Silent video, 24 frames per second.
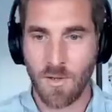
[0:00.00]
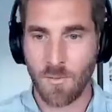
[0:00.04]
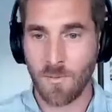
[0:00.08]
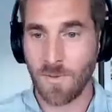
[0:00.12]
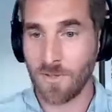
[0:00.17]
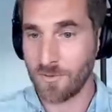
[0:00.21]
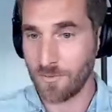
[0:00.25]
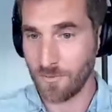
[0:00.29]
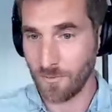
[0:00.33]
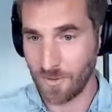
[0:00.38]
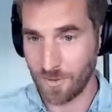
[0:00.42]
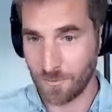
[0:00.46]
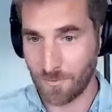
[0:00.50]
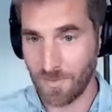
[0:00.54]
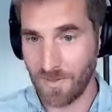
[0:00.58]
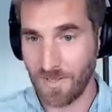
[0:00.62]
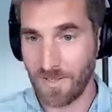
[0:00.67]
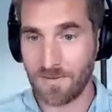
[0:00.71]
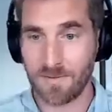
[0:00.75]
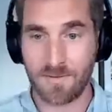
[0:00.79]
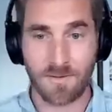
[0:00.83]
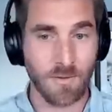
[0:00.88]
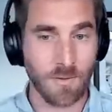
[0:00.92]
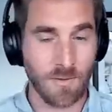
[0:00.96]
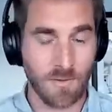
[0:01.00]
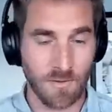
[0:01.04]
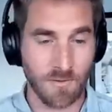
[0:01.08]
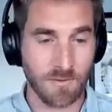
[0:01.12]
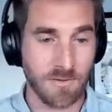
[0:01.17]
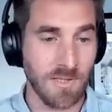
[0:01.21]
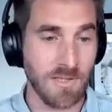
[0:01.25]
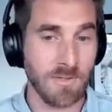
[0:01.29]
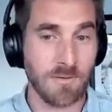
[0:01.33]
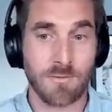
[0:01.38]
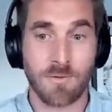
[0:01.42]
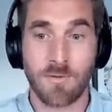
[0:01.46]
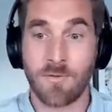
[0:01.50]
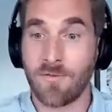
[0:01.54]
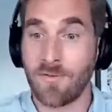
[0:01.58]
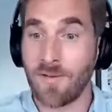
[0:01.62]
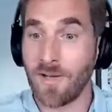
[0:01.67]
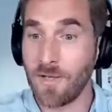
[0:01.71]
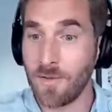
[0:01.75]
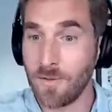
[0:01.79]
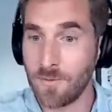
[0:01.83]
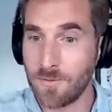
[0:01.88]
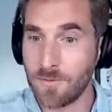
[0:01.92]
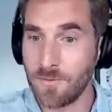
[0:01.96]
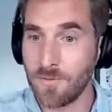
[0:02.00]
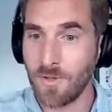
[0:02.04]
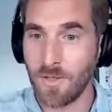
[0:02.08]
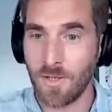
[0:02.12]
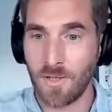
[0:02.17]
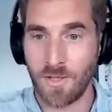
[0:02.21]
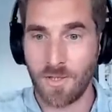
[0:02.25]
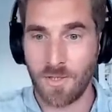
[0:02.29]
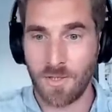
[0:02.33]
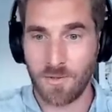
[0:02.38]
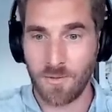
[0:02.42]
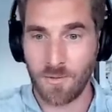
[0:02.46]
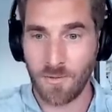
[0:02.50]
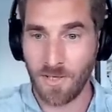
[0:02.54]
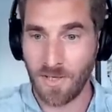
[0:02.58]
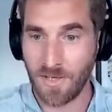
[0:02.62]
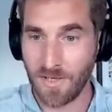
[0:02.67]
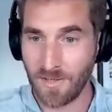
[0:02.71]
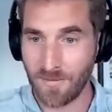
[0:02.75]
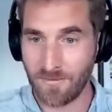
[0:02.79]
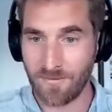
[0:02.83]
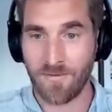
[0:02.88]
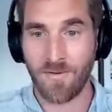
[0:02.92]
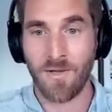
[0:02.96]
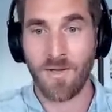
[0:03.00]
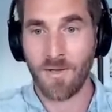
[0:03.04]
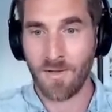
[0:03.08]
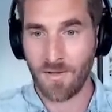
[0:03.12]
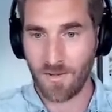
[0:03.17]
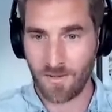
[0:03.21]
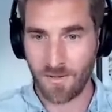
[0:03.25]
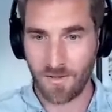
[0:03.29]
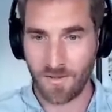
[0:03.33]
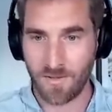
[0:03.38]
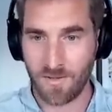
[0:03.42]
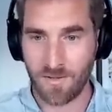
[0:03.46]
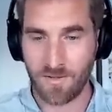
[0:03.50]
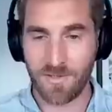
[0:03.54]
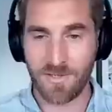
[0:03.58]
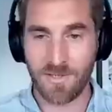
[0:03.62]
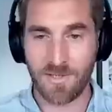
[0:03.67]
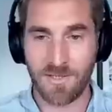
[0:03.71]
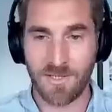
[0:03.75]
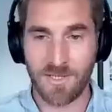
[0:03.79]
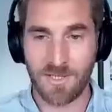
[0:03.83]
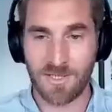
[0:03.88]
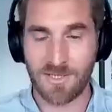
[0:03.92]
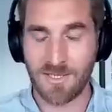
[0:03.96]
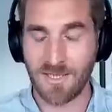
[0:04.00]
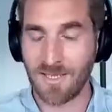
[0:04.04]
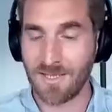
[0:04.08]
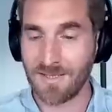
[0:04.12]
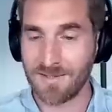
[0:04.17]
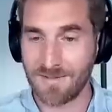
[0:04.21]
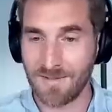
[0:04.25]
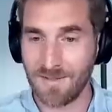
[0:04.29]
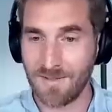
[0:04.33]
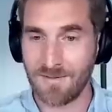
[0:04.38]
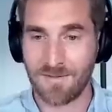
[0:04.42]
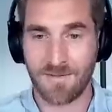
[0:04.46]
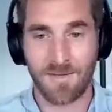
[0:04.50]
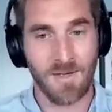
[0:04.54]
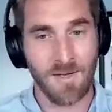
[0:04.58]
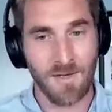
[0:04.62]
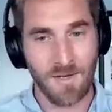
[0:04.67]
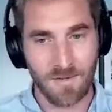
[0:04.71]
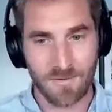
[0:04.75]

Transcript: what you expect, according to the value uh, you have uh, in digital assets.